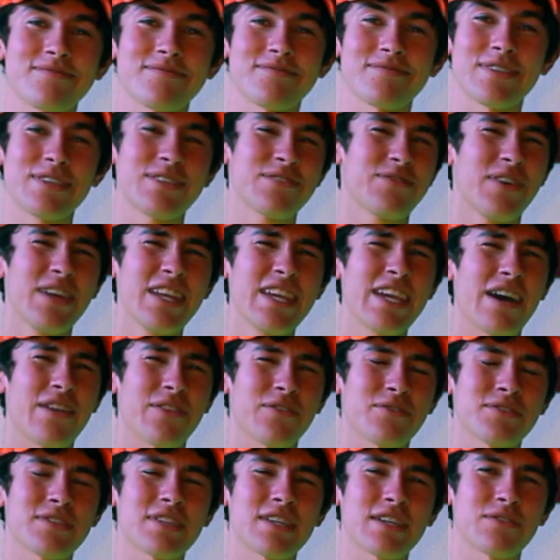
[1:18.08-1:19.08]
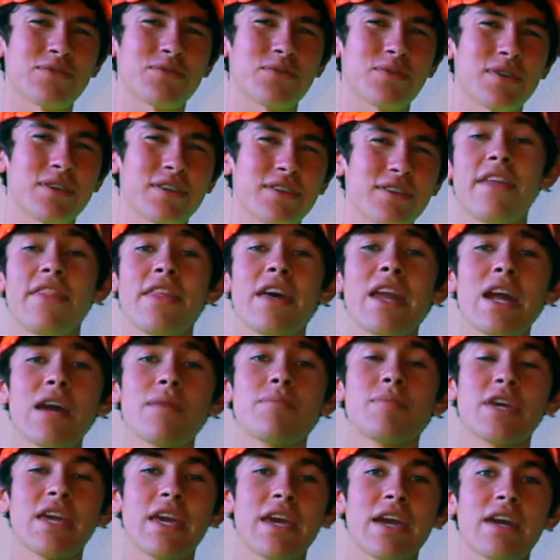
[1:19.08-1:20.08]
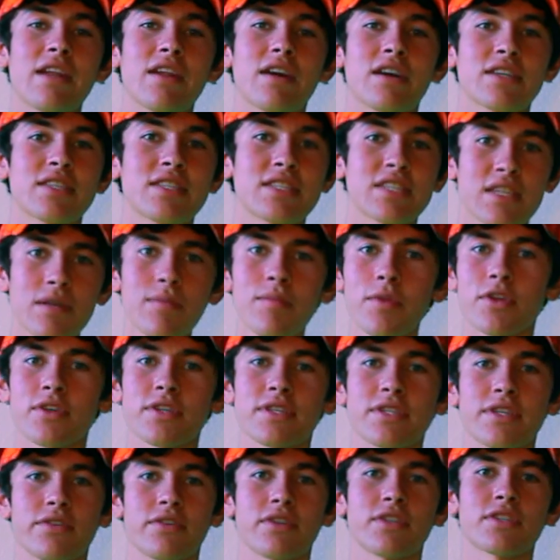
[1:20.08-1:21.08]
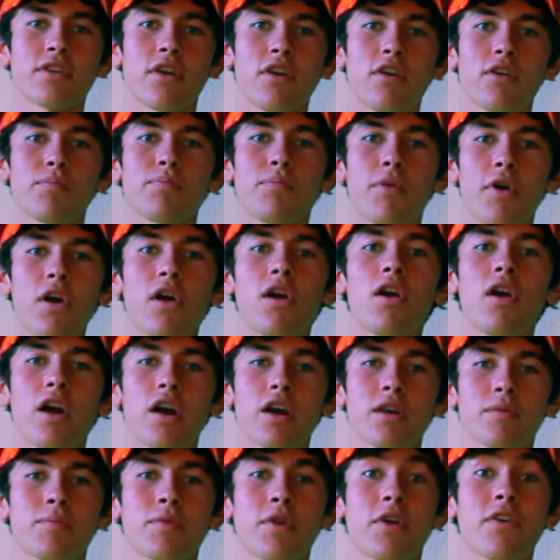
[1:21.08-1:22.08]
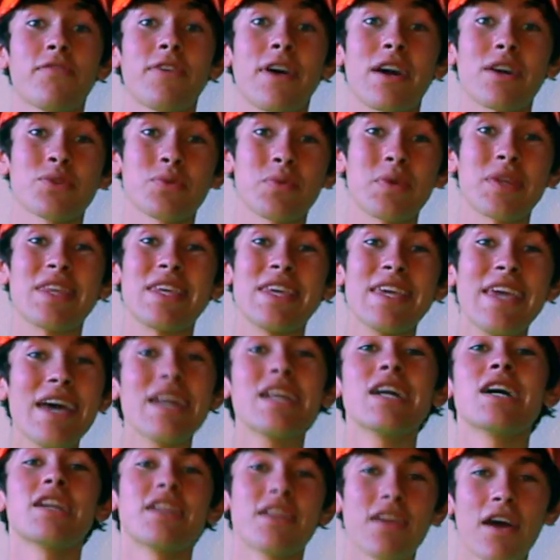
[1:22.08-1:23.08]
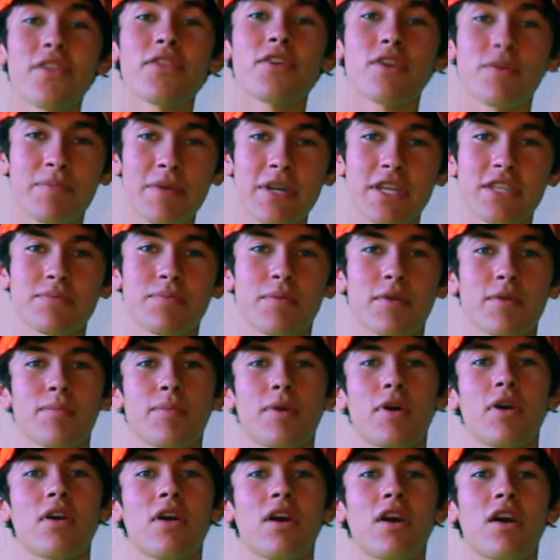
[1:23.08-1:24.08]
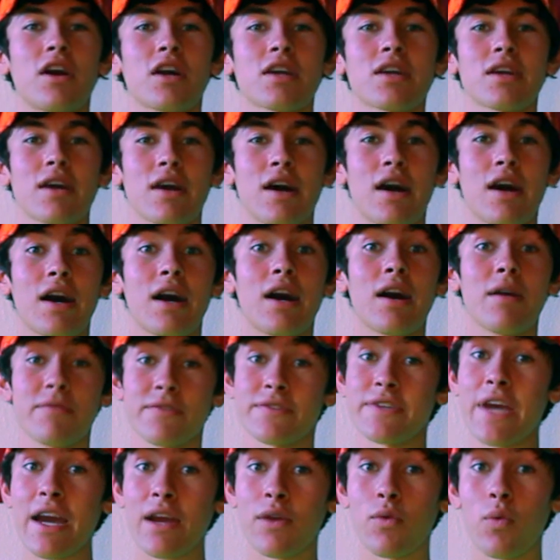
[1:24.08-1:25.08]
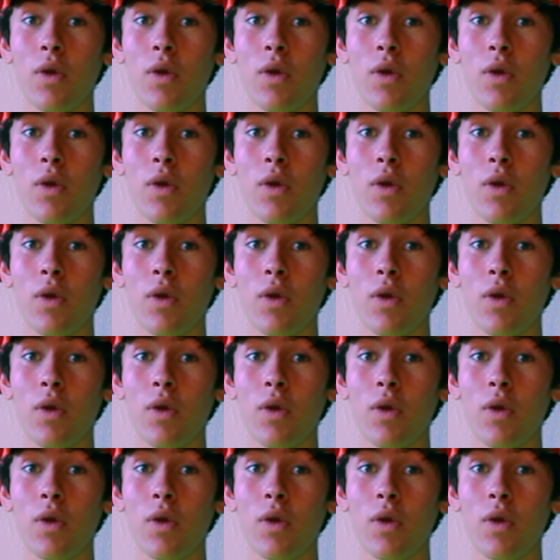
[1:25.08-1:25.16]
It's funny how those things work. And then I began a similar series called Ball Hawk Profiles with yet another Pittsburgh Ball Hawk, Zach